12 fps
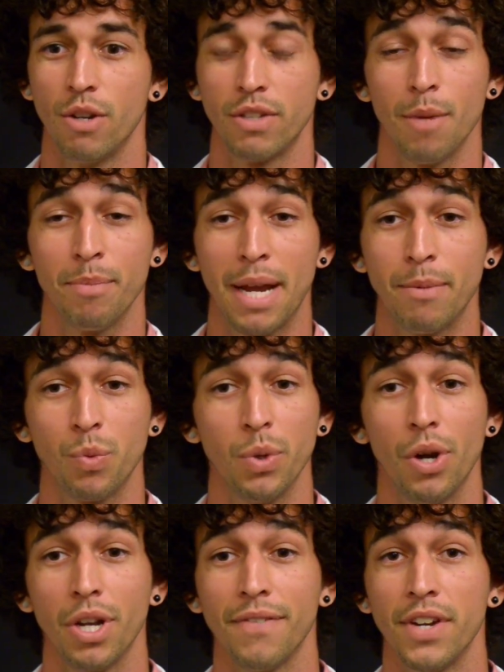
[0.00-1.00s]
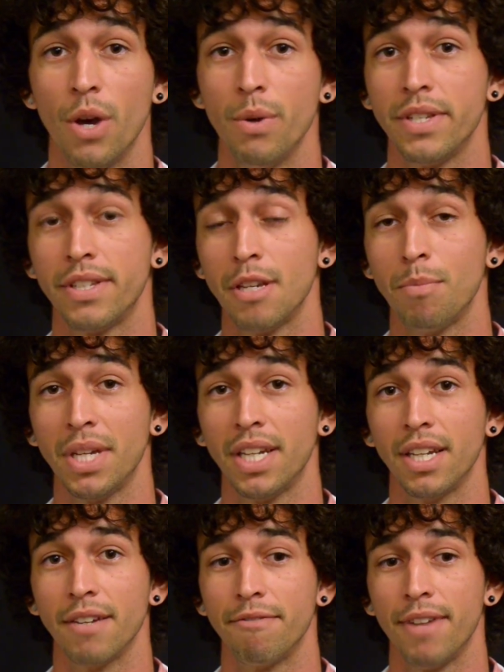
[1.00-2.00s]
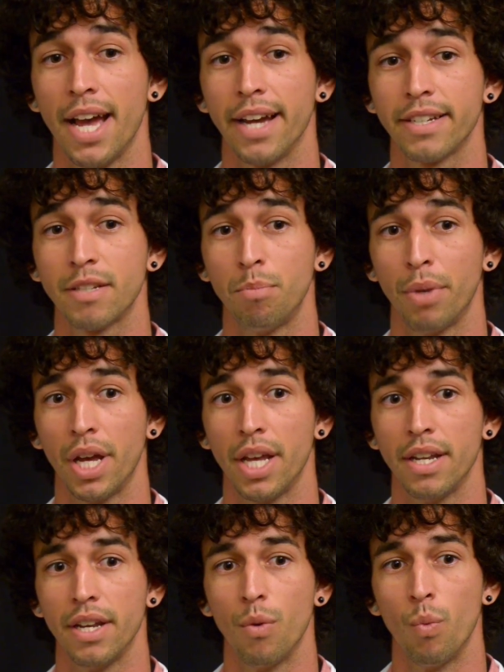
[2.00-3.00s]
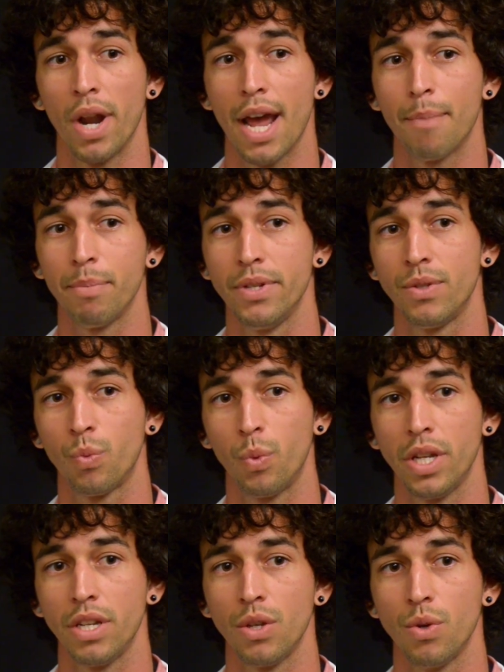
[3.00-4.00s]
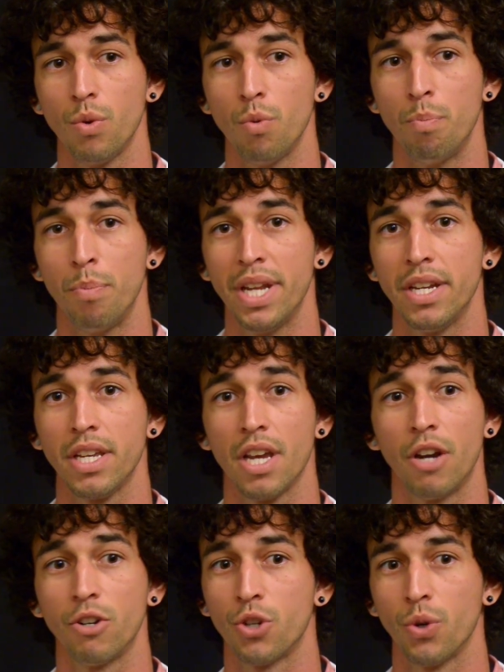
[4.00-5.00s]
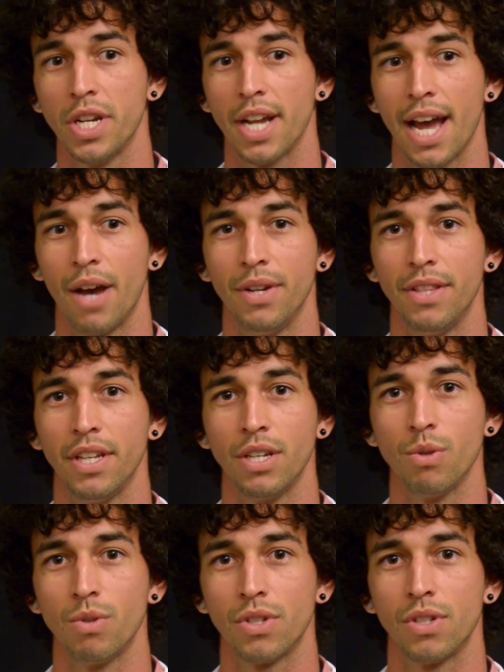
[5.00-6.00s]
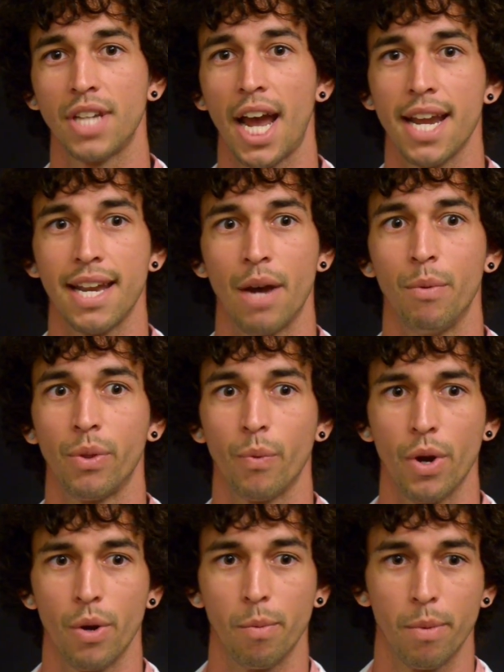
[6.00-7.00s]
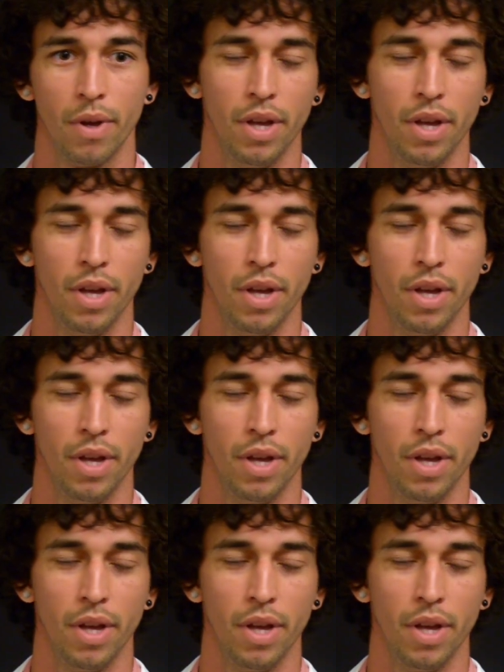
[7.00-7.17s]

sometimes we don't even notice the immediate effects, but what happens when you bend a young tree down and then you tie it down with a rope?